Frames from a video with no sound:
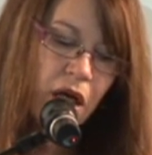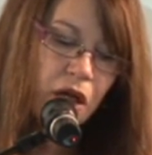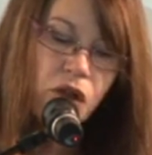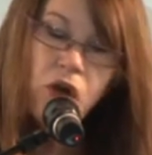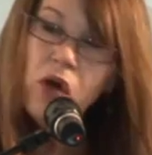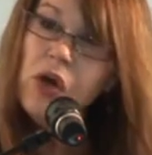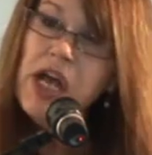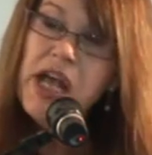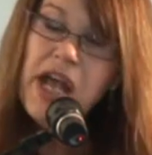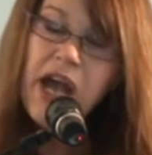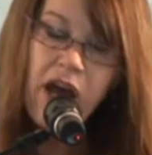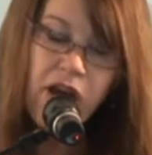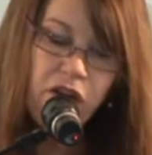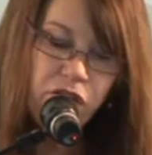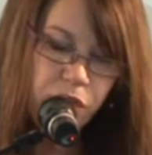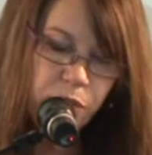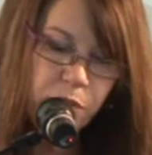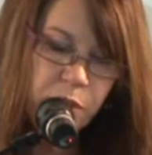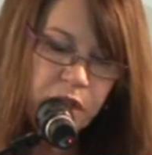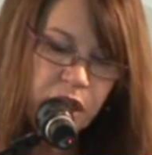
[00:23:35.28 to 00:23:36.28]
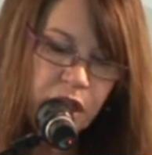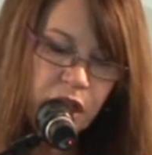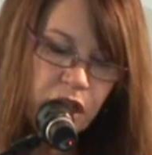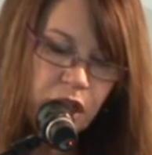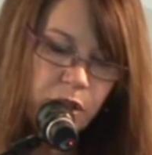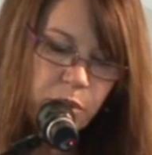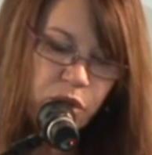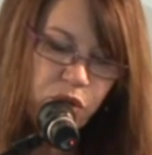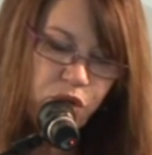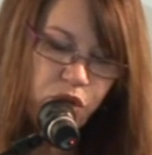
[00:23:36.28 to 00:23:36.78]
Though I have been
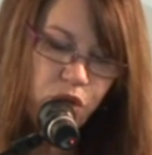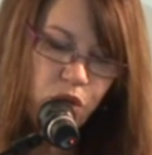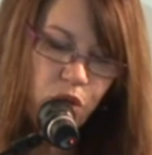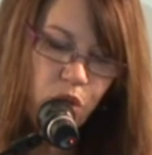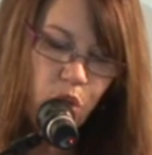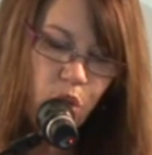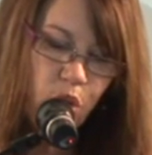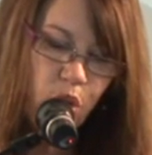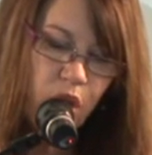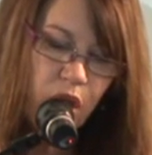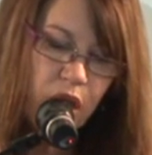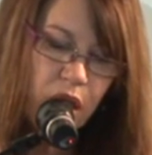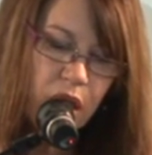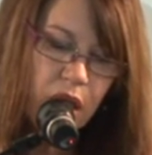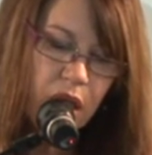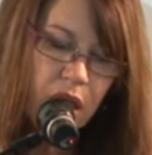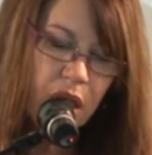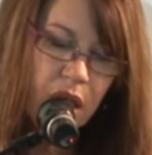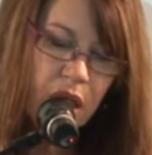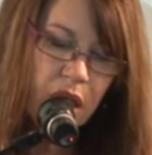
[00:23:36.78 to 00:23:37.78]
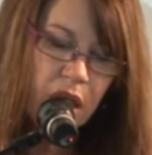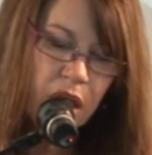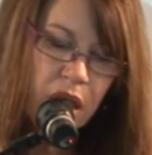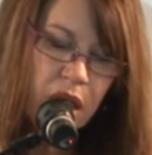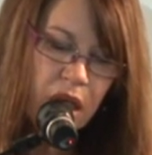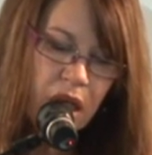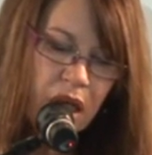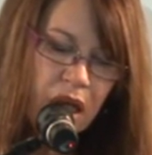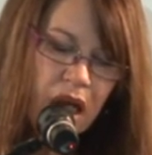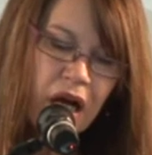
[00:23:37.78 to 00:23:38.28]
here before,
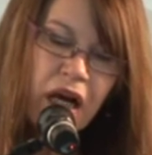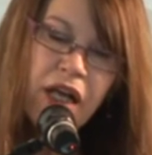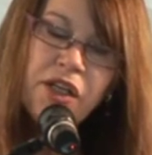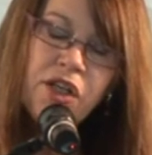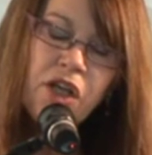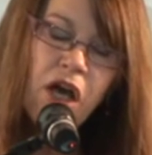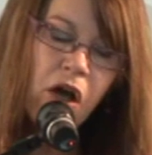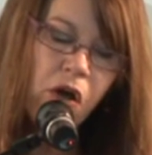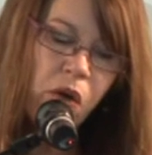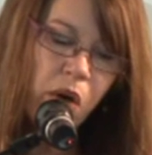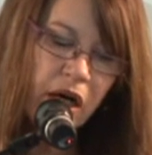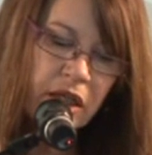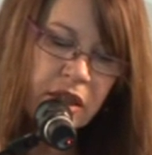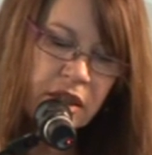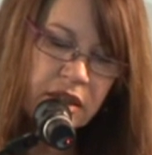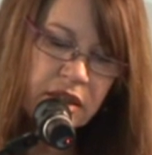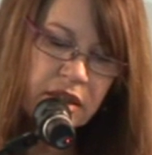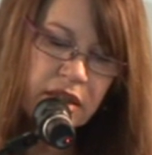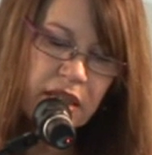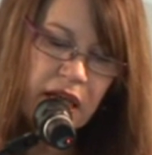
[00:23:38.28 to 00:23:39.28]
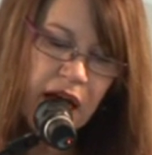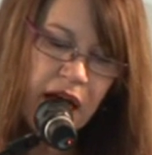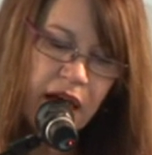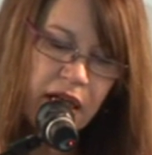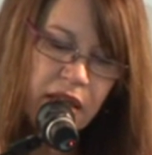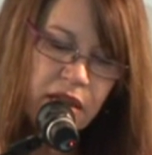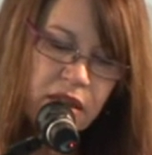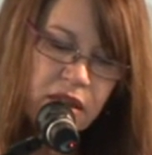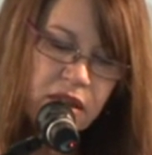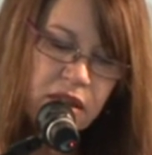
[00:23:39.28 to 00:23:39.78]
I now
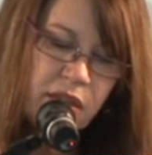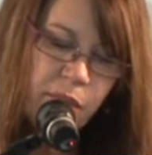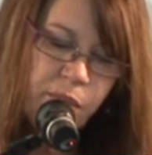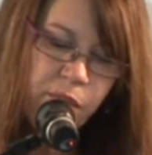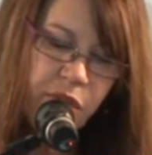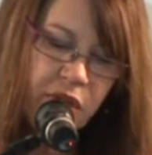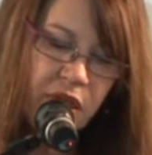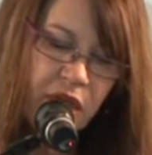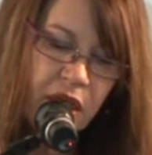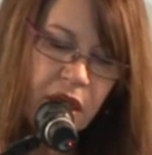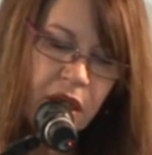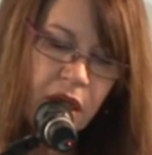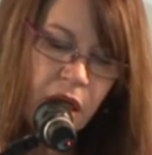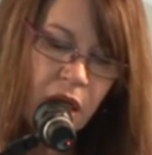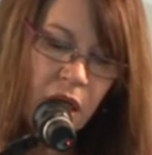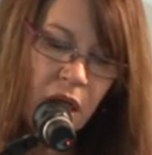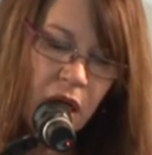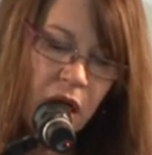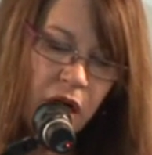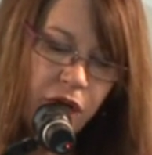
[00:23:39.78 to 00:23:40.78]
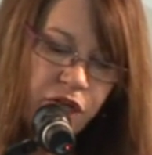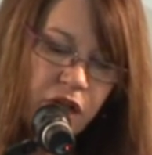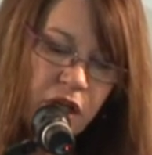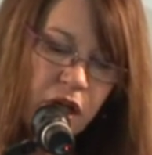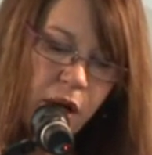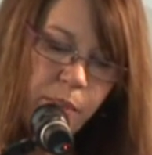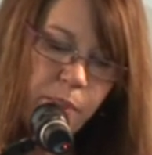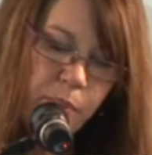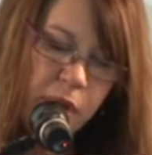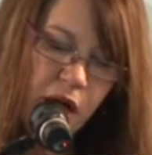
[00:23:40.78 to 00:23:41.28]
understand something of the
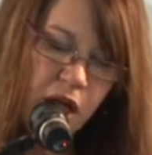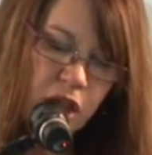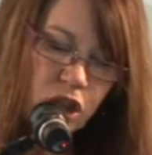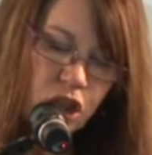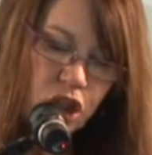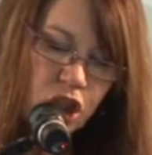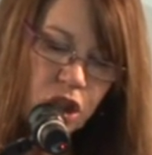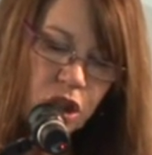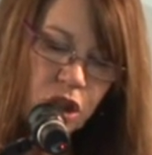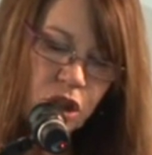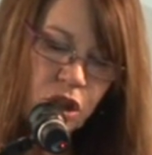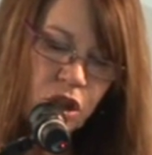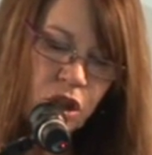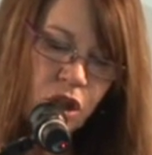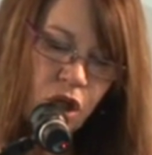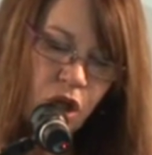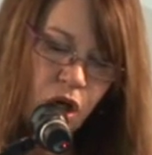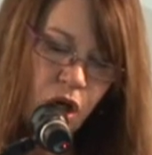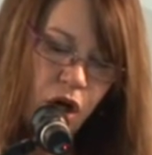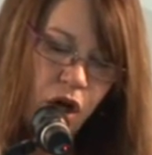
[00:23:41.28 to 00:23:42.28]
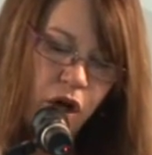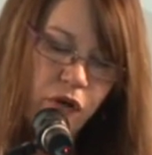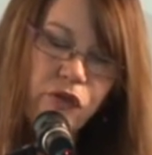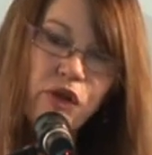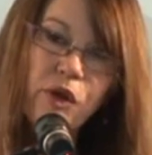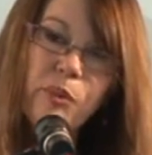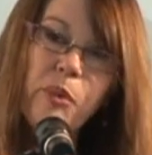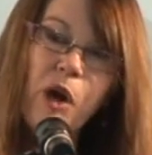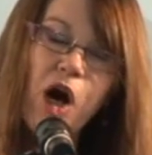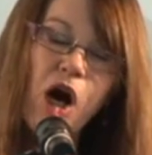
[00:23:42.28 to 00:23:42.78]
compulsion
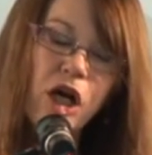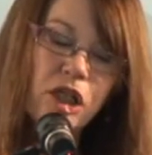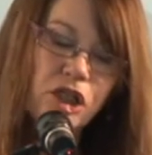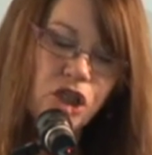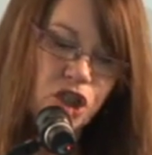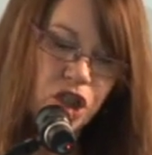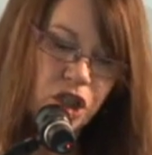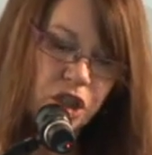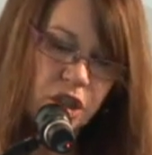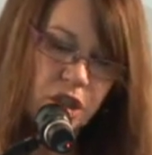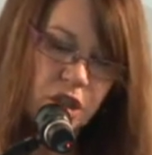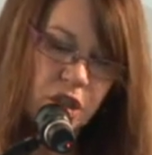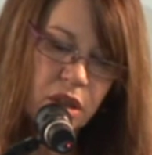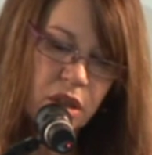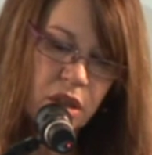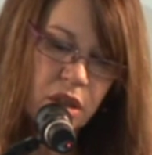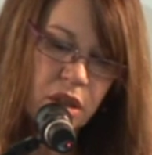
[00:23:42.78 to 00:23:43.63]
of departure